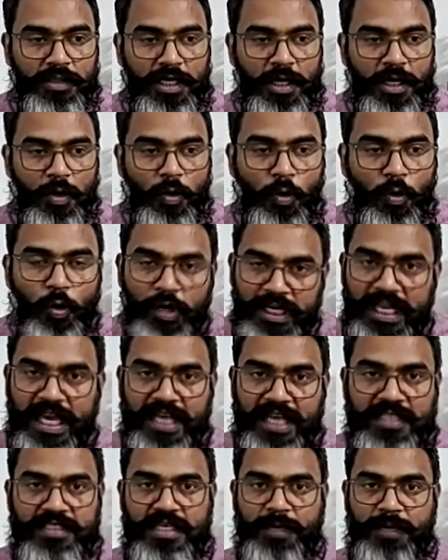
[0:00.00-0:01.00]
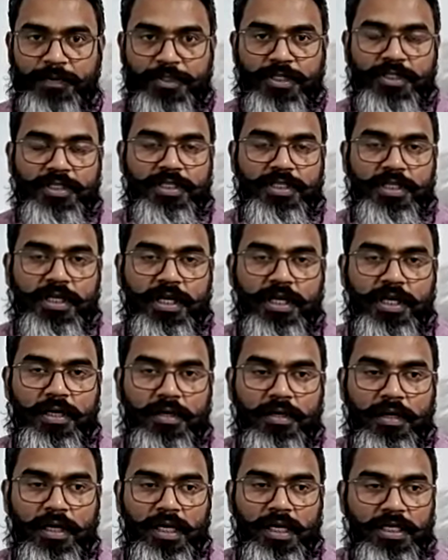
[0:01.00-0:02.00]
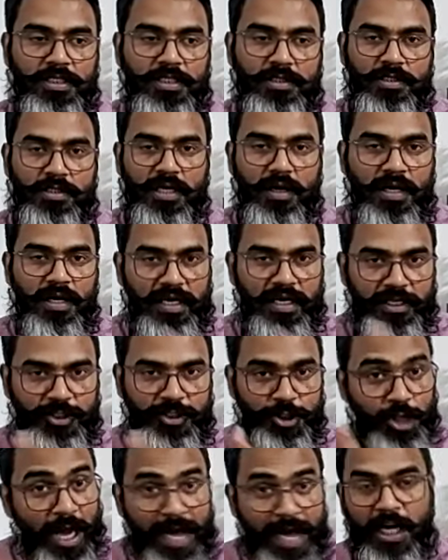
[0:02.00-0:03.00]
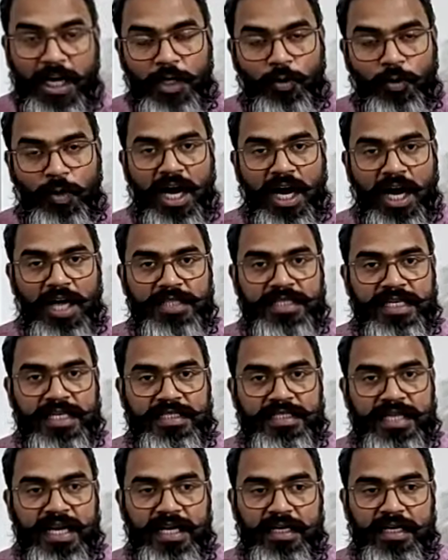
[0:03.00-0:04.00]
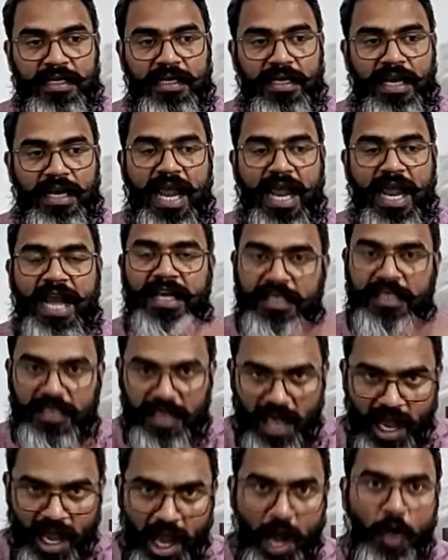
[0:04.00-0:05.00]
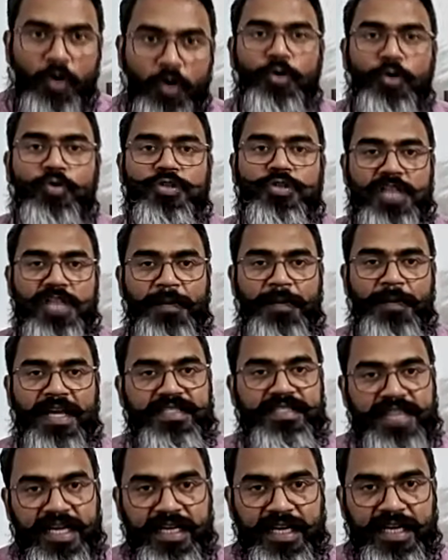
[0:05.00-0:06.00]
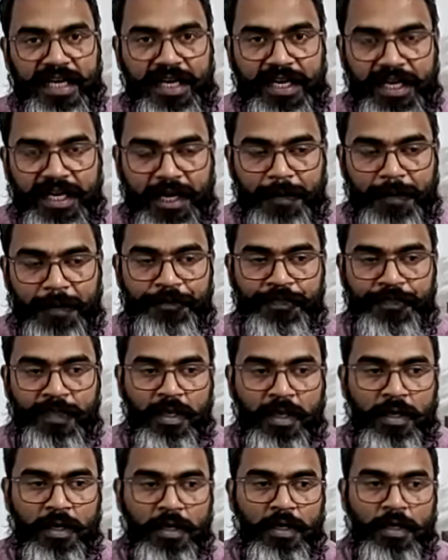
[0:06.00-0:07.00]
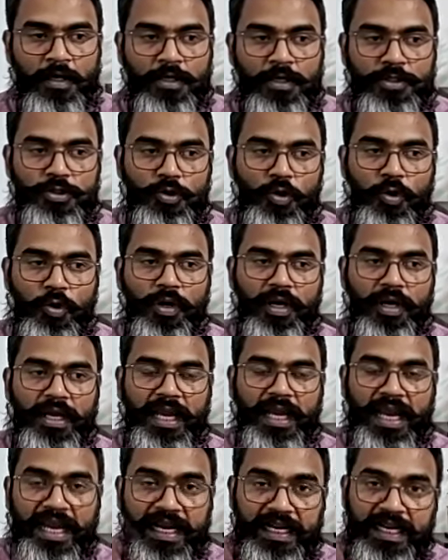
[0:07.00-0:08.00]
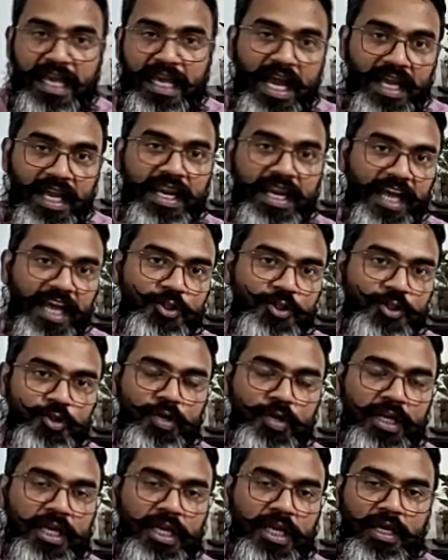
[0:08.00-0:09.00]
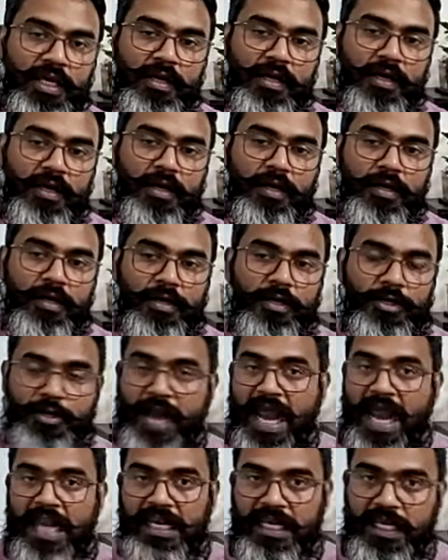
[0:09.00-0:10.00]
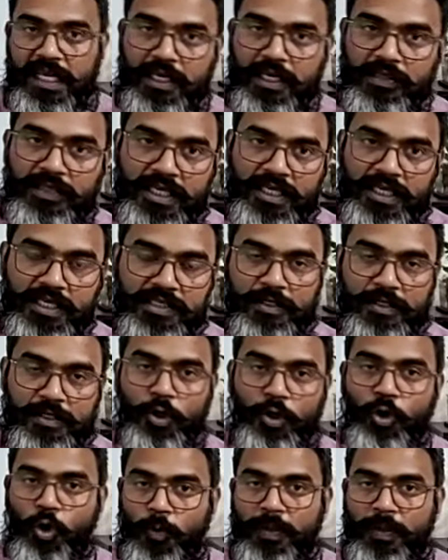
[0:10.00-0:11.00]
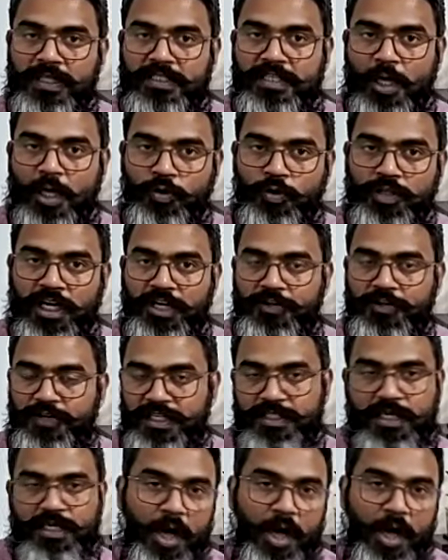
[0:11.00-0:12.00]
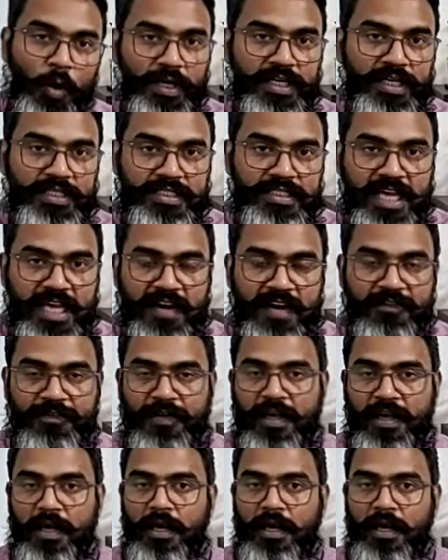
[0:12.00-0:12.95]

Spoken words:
The only exceptions here is China to a large extent, and now to some extent India. So India can actually rally these global south countries around itself,